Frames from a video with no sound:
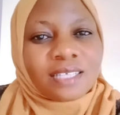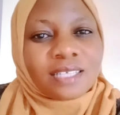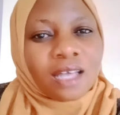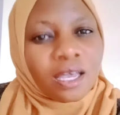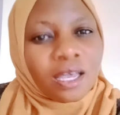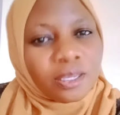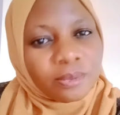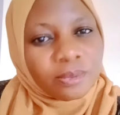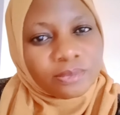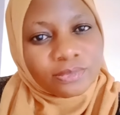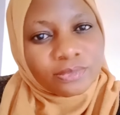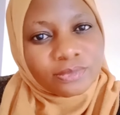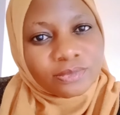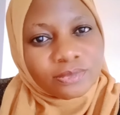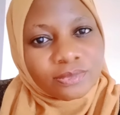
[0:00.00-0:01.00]

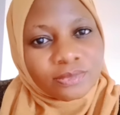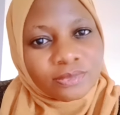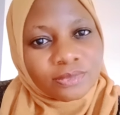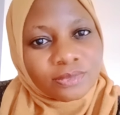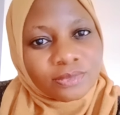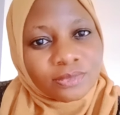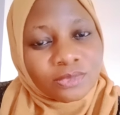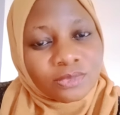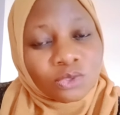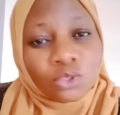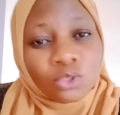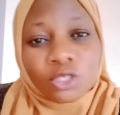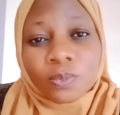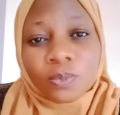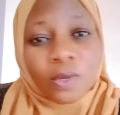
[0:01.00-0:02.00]
time
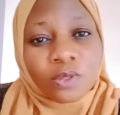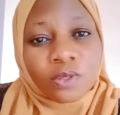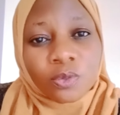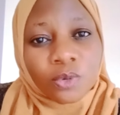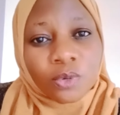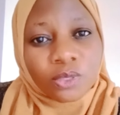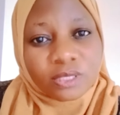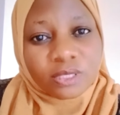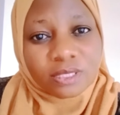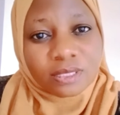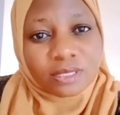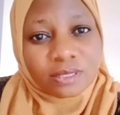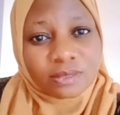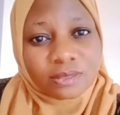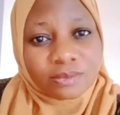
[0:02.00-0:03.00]
to smell the roses.